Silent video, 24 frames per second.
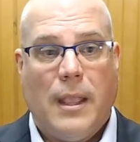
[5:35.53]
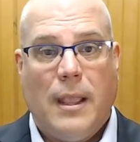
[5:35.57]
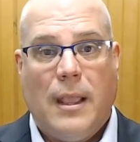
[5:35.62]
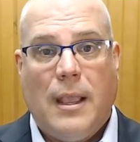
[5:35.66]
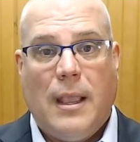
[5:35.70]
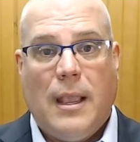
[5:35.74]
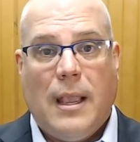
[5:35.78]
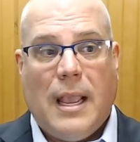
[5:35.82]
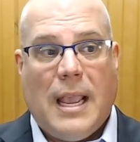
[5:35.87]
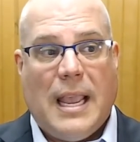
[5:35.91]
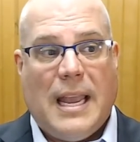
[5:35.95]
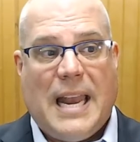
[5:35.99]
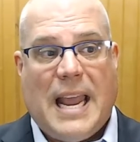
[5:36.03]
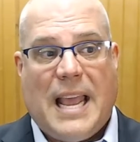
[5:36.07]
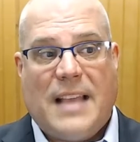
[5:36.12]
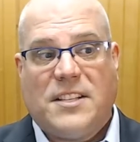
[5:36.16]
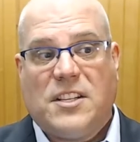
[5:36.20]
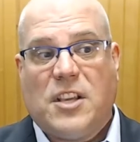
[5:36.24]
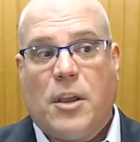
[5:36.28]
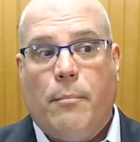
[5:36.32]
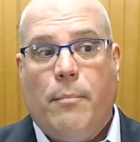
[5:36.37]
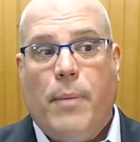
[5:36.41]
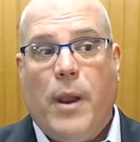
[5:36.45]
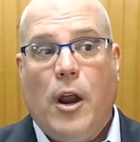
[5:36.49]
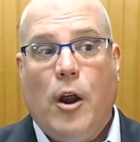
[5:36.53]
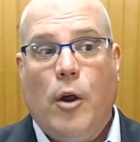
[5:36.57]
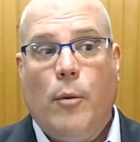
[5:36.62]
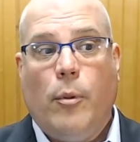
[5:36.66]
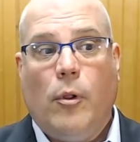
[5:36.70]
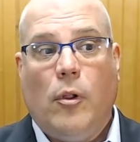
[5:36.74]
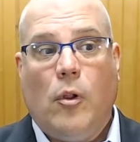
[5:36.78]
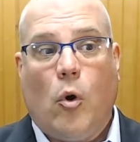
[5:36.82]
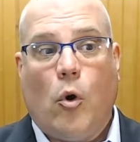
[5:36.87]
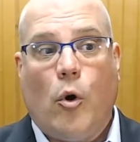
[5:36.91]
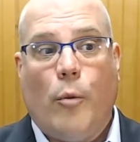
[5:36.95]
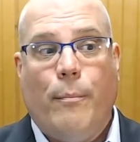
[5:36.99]
It has comparable
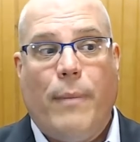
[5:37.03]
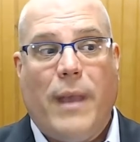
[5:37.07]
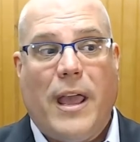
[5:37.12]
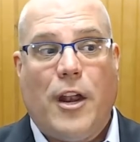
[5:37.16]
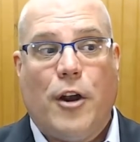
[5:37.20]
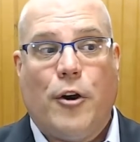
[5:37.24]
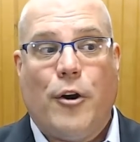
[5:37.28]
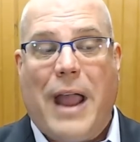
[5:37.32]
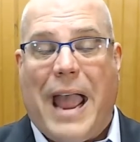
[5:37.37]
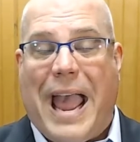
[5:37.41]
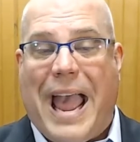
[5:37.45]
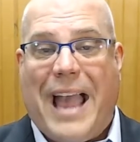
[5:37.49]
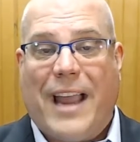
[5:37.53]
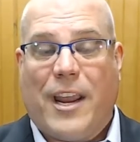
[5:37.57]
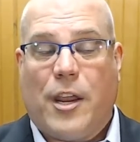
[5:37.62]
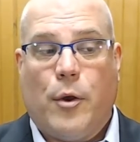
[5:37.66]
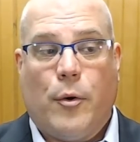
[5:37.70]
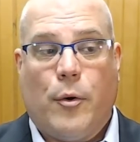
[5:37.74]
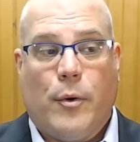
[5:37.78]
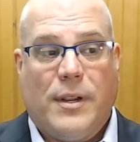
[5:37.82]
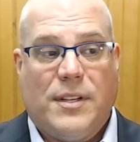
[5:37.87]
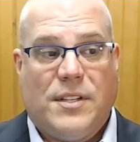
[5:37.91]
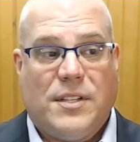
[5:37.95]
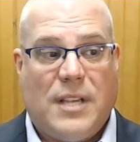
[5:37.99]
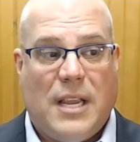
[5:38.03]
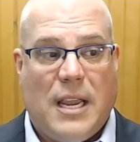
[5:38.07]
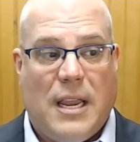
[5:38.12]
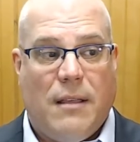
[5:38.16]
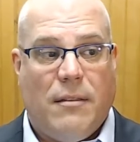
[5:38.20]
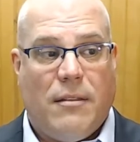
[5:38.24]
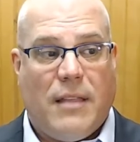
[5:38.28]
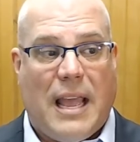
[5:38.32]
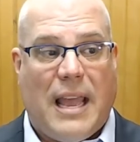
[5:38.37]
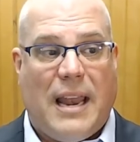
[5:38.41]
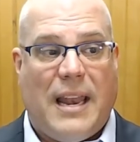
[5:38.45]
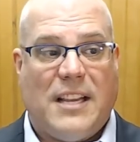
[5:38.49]
or better accuracy
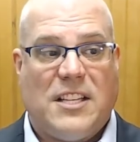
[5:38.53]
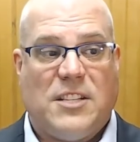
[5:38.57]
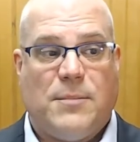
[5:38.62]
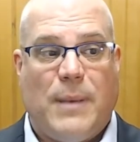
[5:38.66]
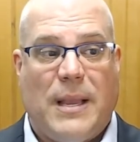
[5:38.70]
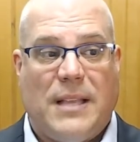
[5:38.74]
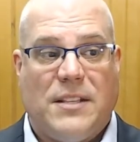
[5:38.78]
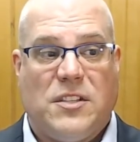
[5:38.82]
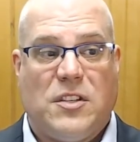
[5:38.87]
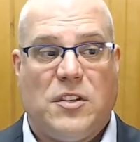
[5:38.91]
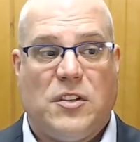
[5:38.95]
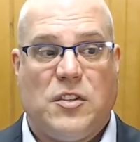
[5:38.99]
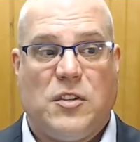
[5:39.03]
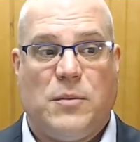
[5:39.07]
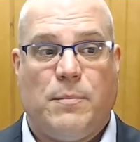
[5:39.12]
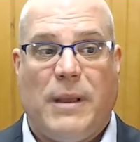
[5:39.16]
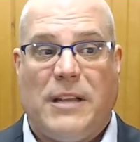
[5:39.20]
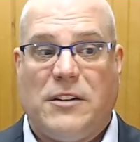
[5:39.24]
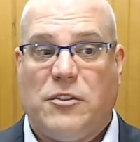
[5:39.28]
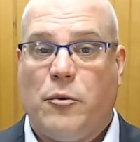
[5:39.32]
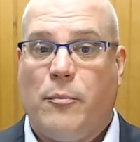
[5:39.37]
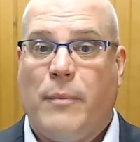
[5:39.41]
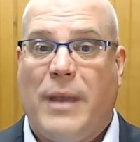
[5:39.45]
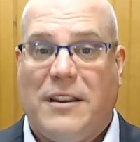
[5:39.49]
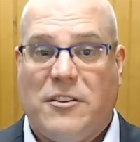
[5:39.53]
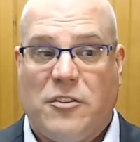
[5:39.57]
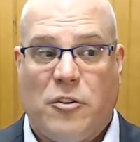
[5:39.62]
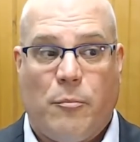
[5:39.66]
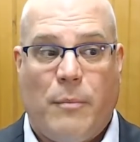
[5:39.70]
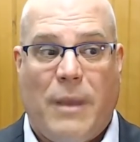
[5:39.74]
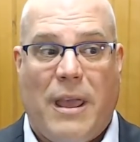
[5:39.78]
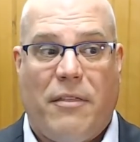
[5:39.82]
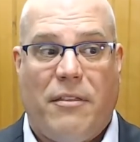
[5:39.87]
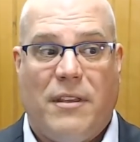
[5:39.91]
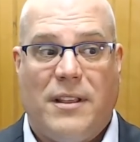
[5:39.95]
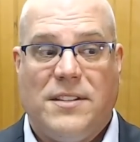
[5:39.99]
than expensive spectrometric
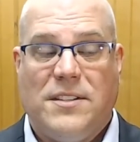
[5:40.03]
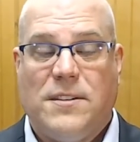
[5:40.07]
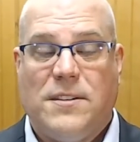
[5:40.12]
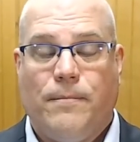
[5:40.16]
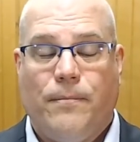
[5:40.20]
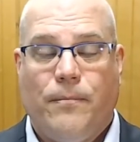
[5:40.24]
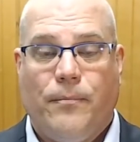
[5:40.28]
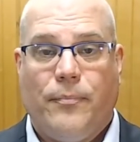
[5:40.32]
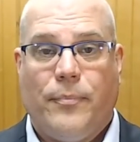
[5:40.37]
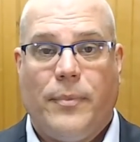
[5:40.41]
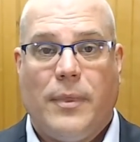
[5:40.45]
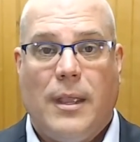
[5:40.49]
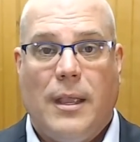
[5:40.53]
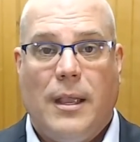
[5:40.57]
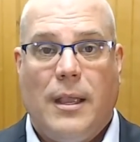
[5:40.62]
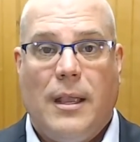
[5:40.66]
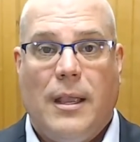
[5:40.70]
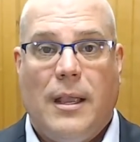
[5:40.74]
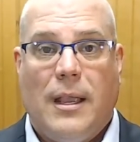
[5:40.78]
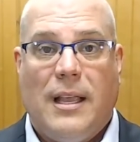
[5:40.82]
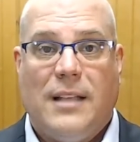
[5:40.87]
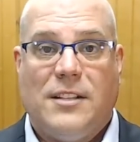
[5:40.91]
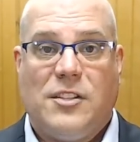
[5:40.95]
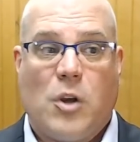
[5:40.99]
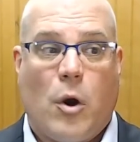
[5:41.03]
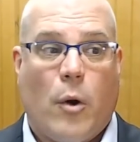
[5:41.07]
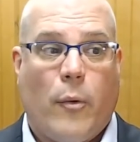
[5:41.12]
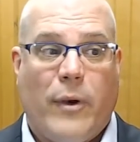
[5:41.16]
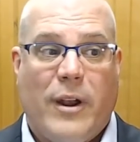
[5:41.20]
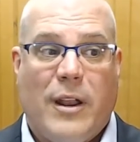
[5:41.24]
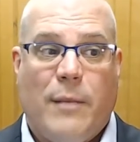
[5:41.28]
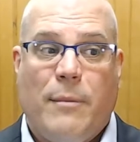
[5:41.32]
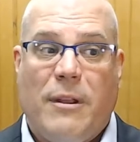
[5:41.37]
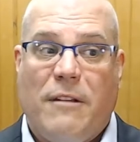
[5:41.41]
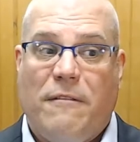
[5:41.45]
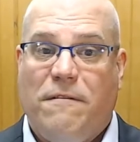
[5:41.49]
methods. It's already
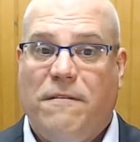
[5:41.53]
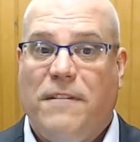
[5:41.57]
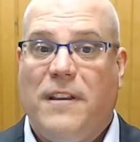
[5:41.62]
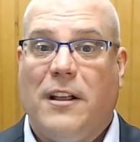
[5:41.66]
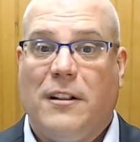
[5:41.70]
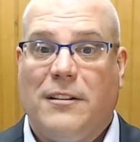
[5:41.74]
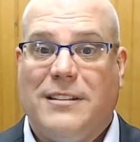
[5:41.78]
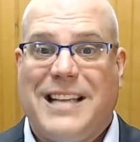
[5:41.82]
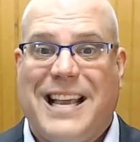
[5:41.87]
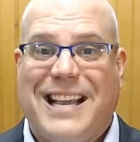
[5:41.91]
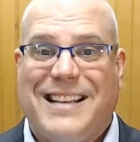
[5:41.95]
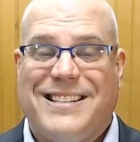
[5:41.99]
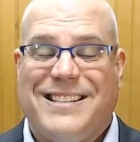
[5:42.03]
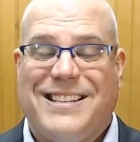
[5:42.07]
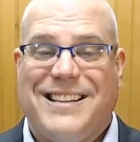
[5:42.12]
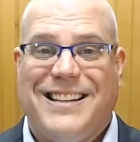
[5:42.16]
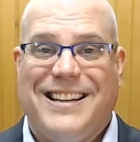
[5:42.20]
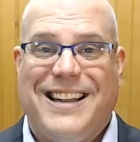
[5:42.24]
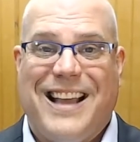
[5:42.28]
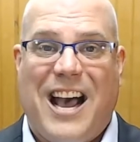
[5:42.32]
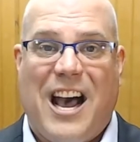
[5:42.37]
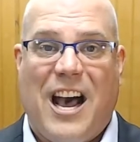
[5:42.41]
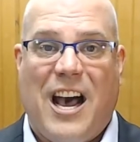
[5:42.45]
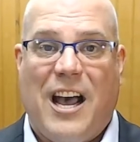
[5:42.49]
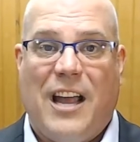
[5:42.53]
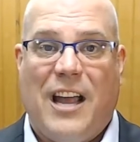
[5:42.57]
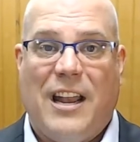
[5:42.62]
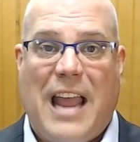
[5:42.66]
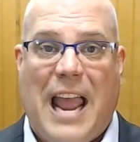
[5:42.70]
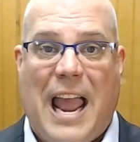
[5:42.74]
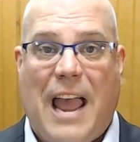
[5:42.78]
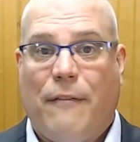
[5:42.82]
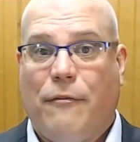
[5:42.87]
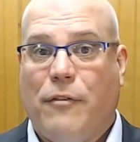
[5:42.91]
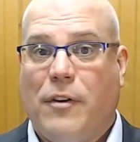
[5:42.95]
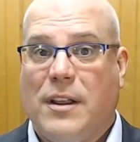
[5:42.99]
been field tested on
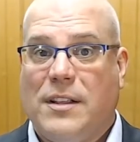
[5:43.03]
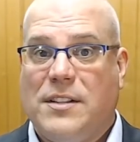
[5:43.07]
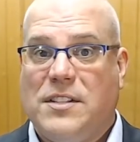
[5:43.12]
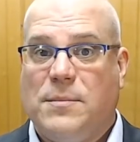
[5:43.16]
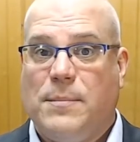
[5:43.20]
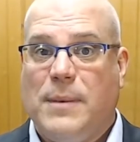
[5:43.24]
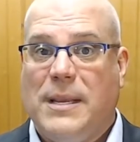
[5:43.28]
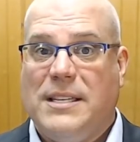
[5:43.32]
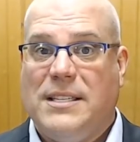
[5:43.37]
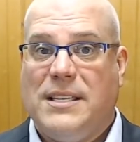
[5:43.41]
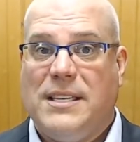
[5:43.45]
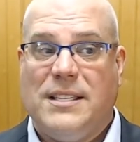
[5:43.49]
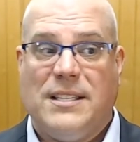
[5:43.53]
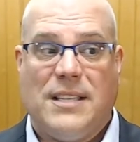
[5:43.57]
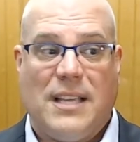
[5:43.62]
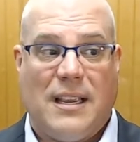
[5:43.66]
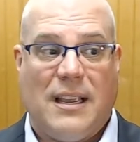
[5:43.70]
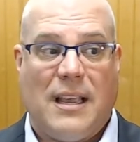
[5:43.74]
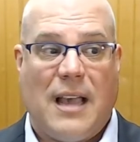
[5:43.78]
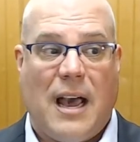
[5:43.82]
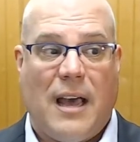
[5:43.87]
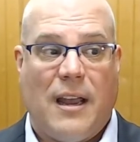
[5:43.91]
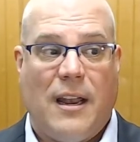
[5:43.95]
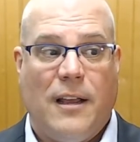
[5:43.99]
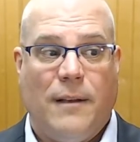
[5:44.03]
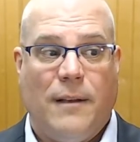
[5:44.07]
African species in Ghana,